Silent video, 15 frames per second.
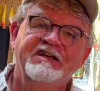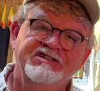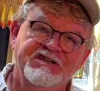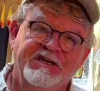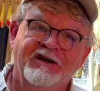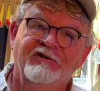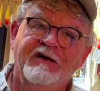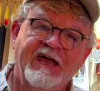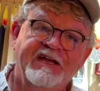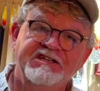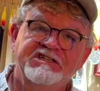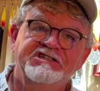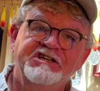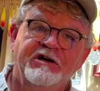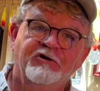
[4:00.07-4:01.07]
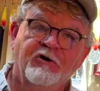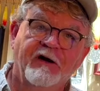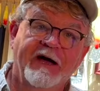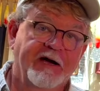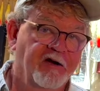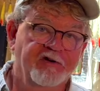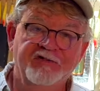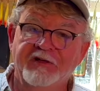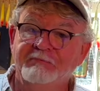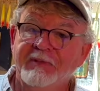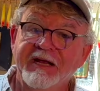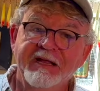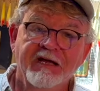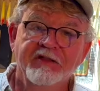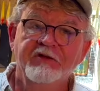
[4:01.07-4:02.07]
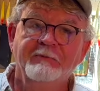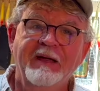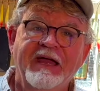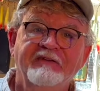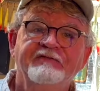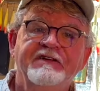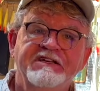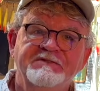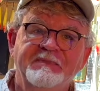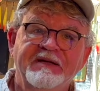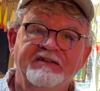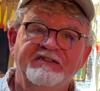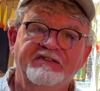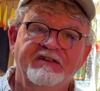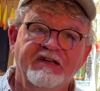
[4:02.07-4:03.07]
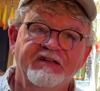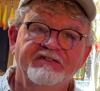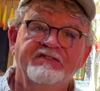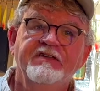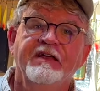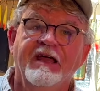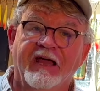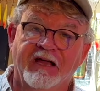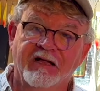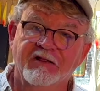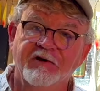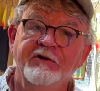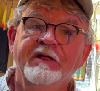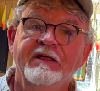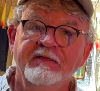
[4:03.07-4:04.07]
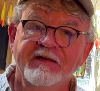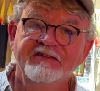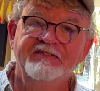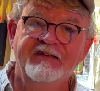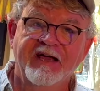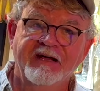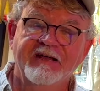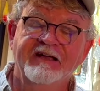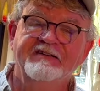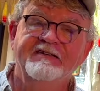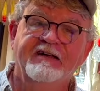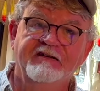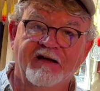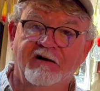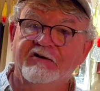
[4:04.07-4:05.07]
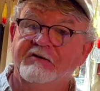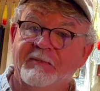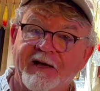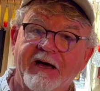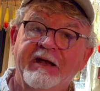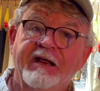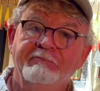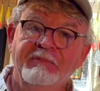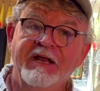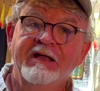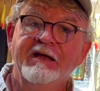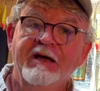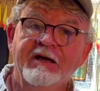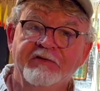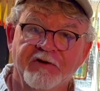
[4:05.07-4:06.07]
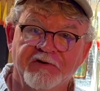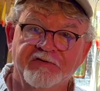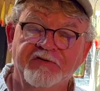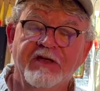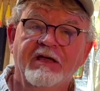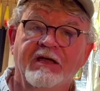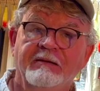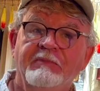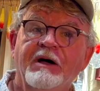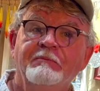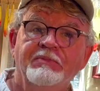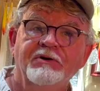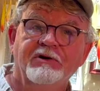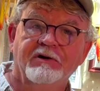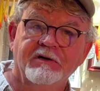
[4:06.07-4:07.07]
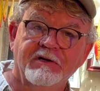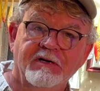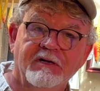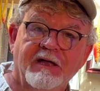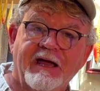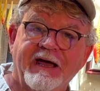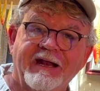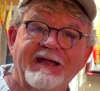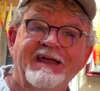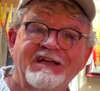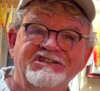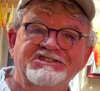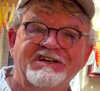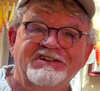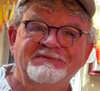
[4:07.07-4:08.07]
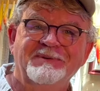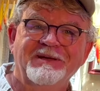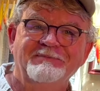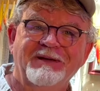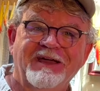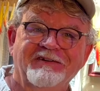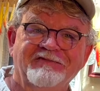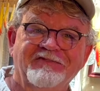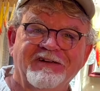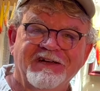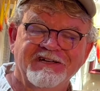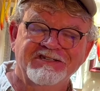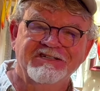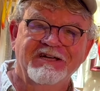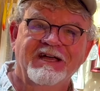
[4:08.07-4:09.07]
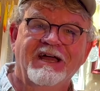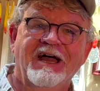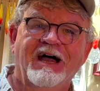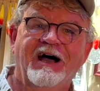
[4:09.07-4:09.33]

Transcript: section on catching shellcrackers and many other panfish species, including these techniques I talked about and many others, in my book, How to Catch Chesapeake Panfish.